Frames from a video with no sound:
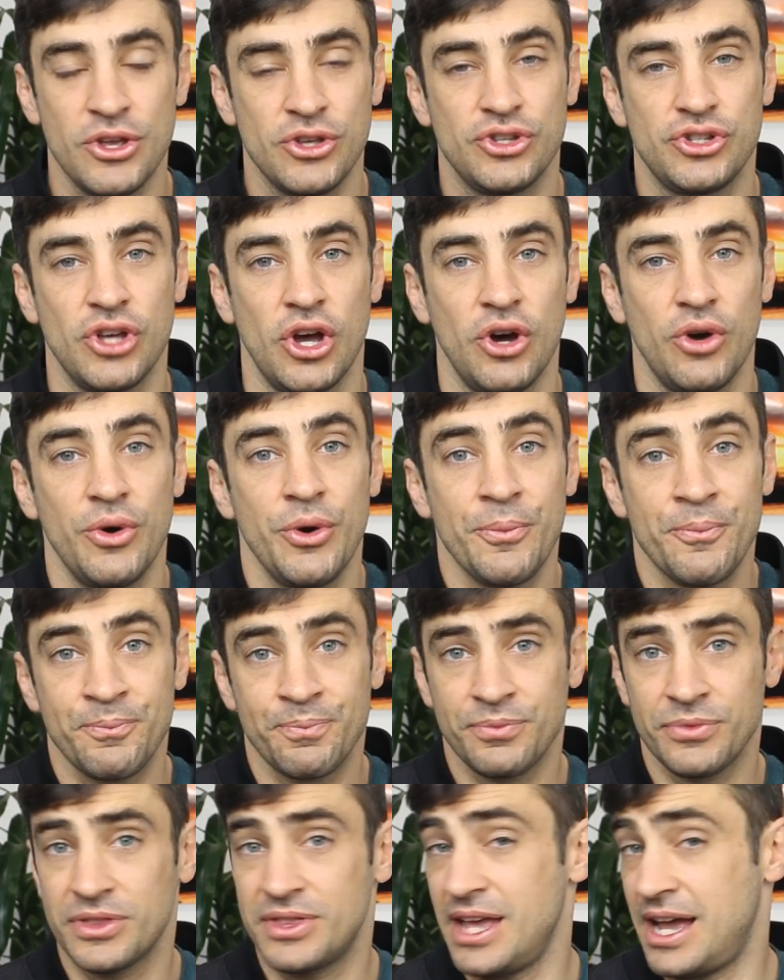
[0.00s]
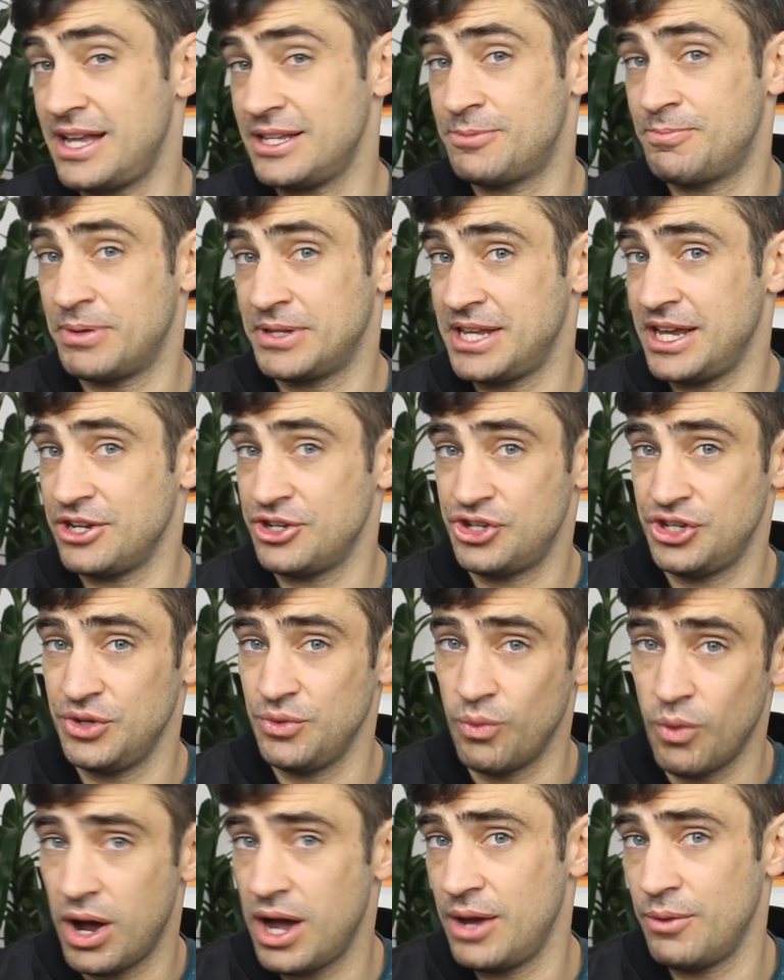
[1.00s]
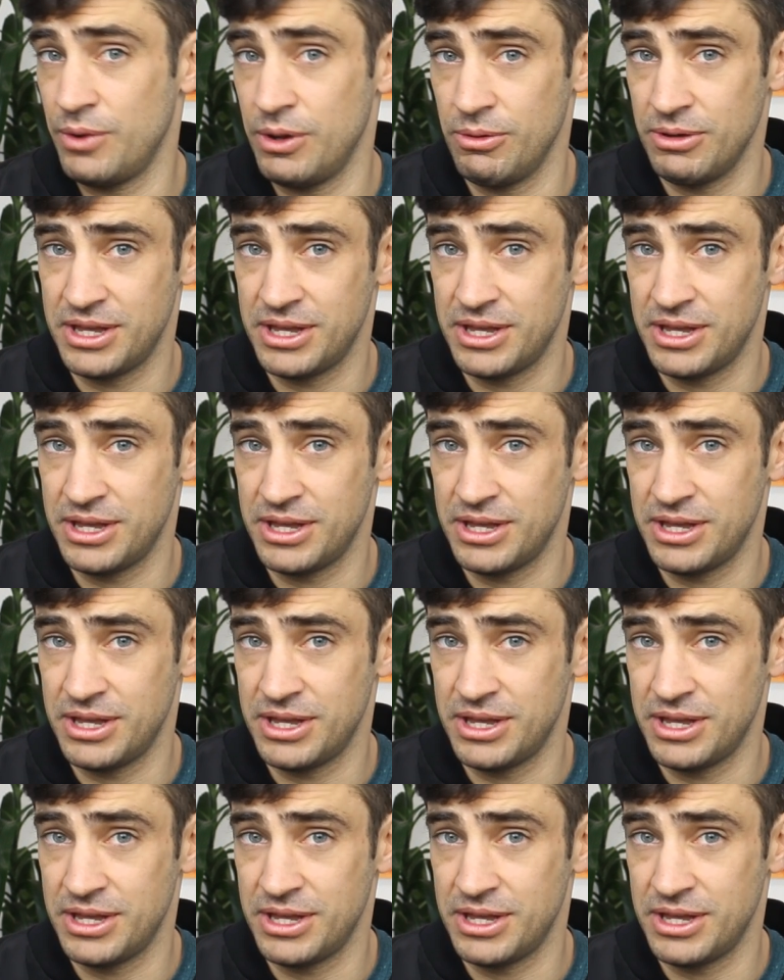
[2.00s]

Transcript: So that's potentially why we